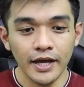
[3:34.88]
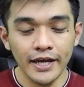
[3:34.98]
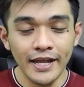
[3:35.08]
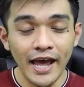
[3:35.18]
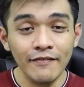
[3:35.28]

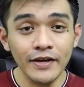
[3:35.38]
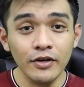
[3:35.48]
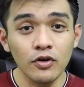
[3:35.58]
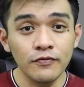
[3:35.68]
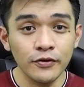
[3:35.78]
and have a
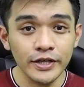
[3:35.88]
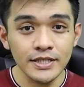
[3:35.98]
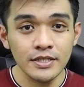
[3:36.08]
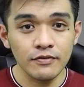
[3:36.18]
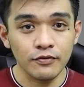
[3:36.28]
go for
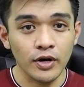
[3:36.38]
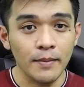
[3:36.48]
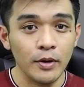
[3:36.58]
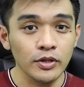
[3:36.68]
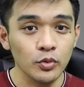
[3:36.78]
it for
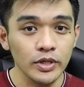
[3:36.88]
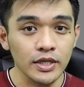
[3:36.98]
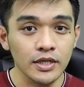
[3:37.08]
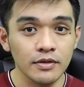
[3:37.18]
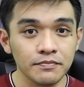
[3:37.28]
about a
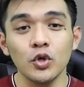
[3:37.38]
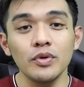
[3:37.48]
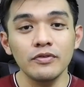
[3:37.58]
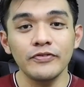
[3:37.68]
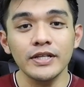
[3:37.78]
week. You
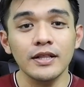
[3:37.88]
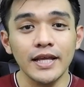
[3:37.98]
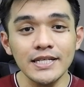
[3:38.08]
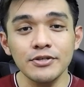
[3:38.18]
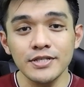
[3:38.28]
will feel
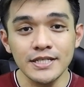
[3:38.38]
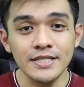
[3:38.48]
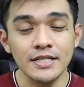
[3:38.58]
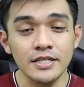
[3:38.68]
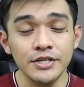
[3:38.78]
less
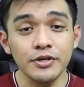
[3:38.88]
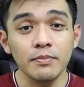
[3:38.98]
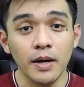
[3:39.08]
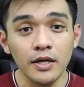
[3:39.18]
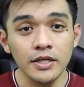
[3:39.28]
resistance in your
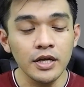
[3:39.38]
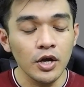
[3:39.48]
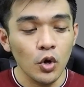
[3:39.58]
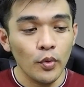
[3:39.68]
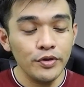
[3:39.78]
body
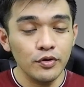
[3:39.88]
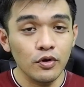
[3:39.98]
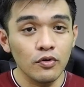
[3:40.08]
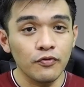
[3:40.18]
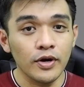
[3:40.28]
when you
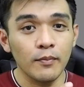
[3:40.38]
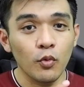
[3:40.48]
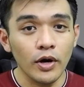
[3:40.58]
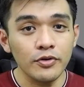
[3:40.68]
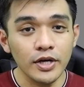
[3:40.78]
go from
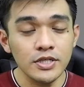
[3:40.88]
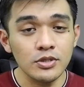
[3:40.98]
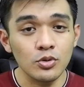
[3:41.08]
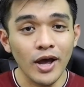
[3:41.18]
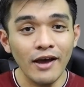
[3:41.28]
1 rice
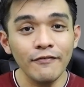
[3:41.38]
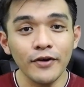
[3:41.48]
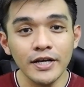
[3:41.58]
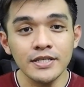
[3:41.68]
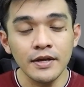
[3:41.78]
to half
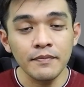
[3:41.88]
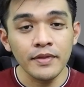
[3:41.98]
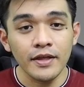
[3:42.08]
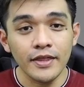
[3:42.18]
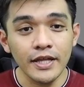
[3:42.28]
rice
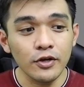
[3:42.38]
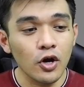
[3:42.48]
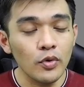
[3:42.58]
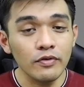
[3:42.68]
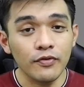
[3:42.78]
than
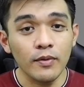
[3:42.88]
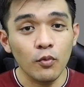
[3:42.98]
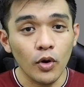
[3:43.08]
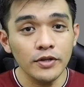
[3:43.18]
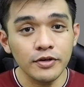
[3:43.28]
going from
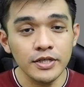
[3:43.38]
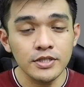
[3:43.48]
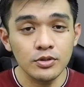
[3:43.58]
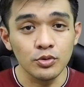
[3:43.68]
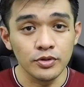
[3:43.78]
1
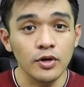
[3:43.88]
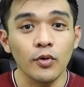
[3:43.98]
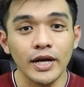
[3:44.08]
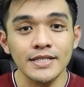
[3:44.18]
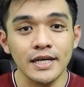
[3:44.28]
rice to no
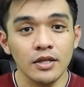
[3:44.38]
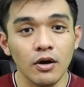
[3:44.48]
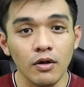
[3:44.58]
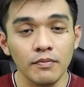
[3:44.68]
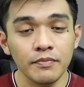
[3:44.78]
rice at
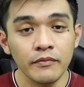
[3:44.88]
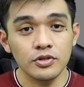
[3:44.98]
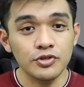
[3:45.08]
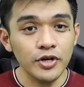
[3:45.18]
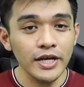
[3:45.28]
all.
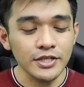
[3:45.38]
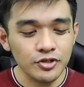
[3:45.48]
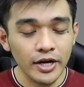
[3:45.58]
So try